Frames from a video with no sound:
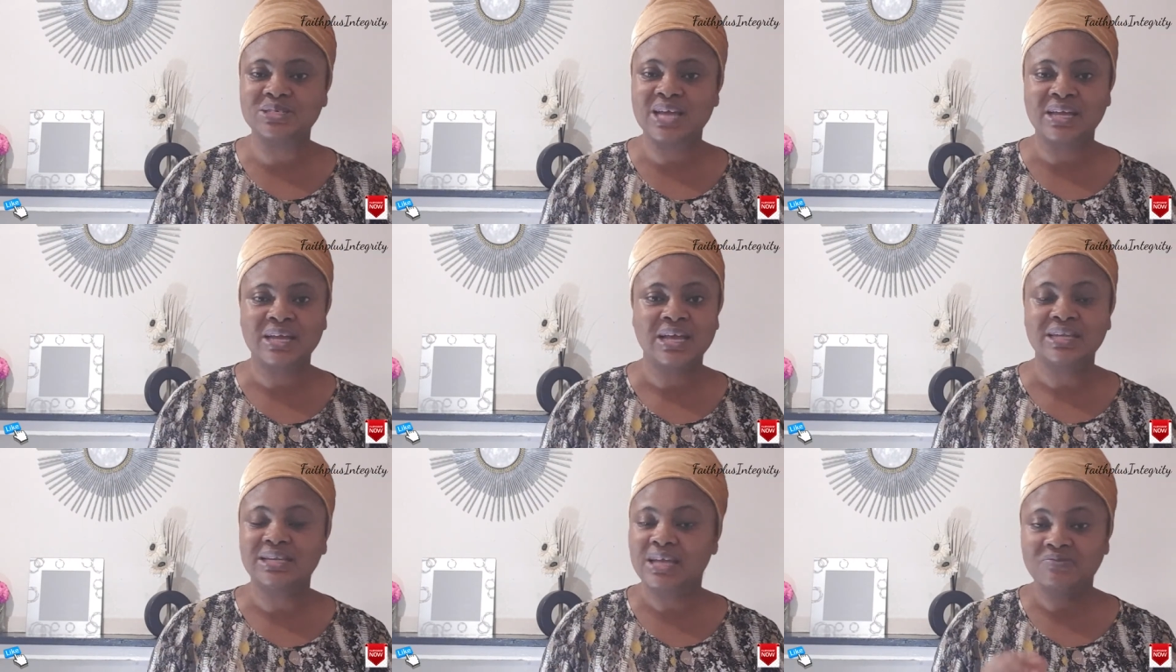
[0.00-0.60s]
He said,
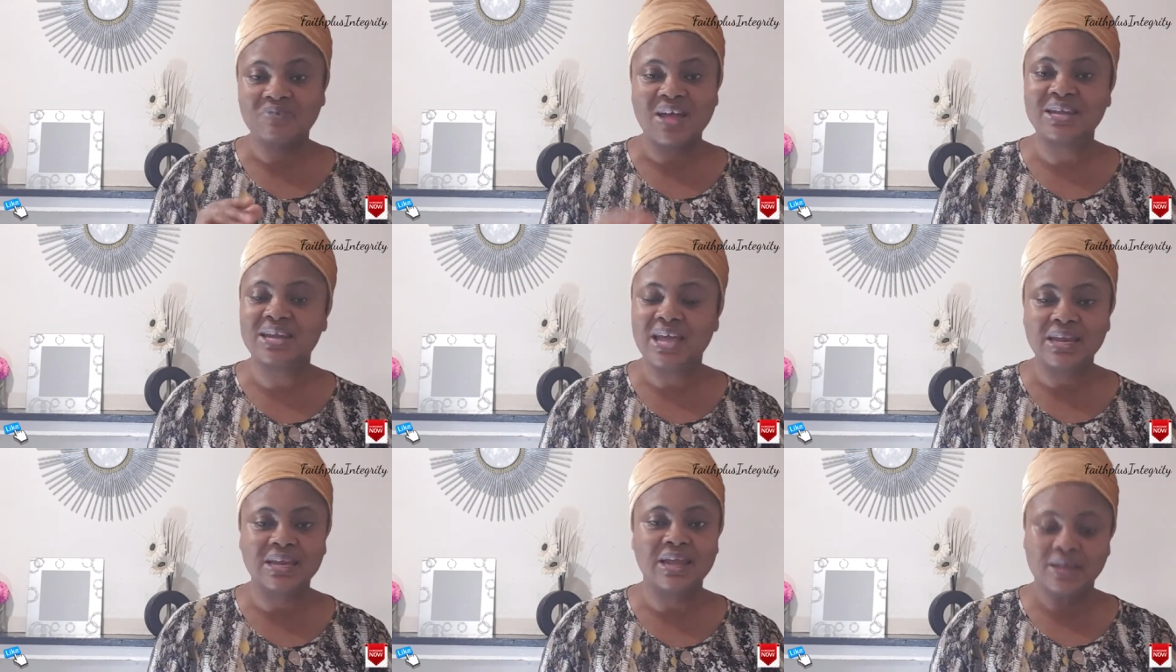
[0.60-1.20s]
in fact,
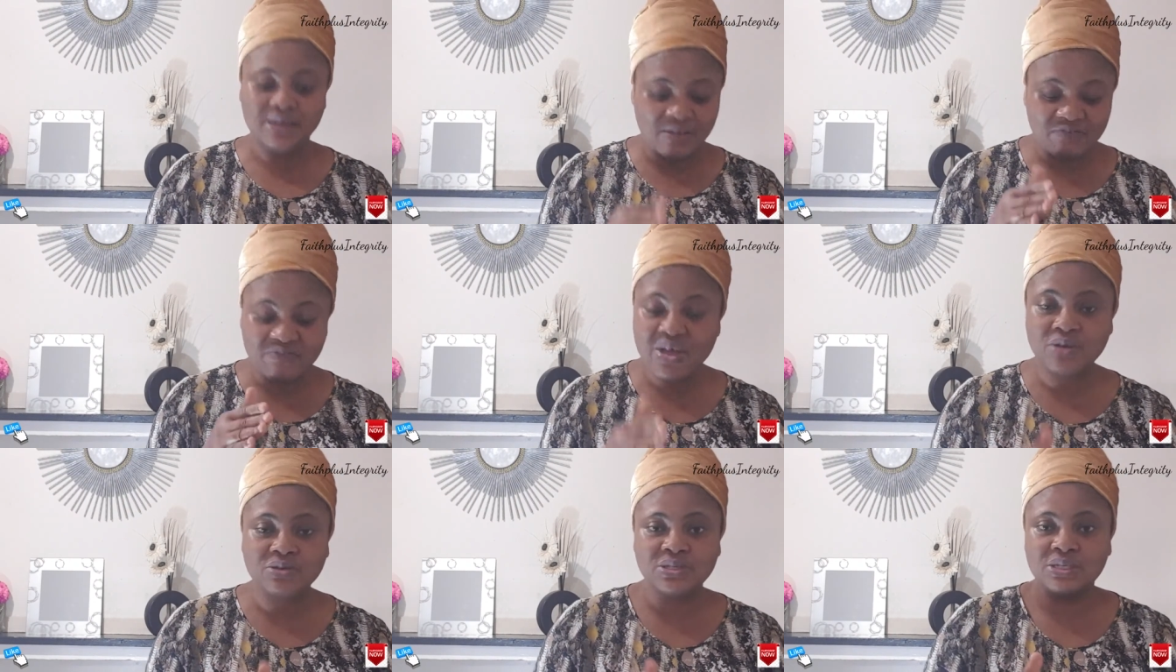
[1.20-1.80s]
they
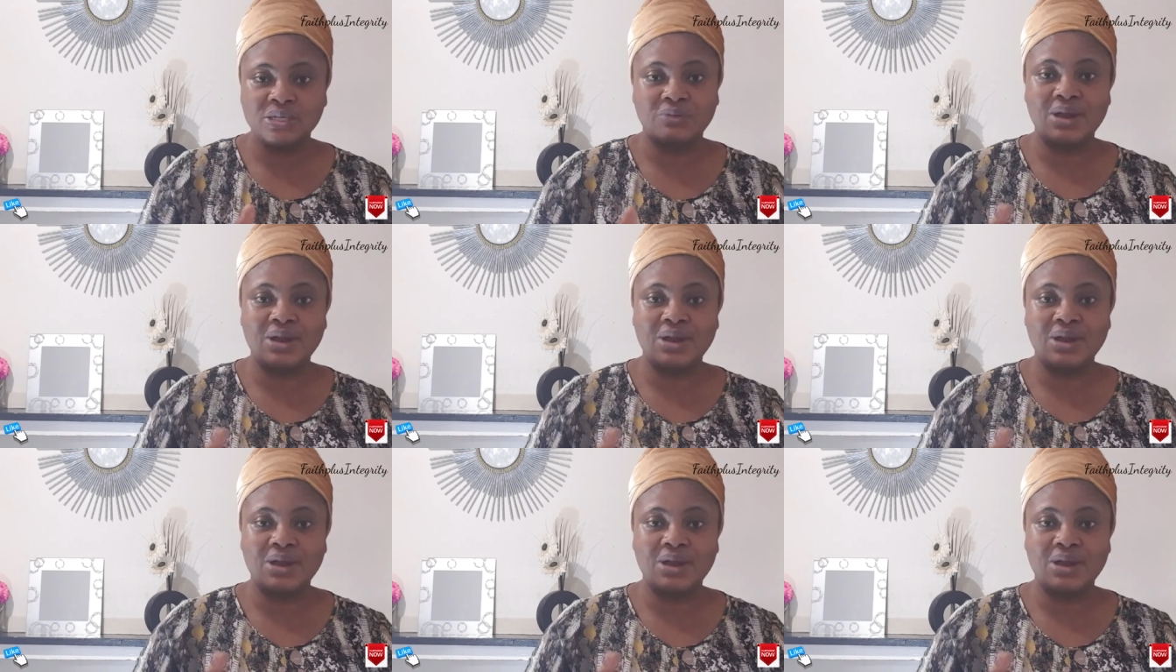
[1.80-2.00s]
felt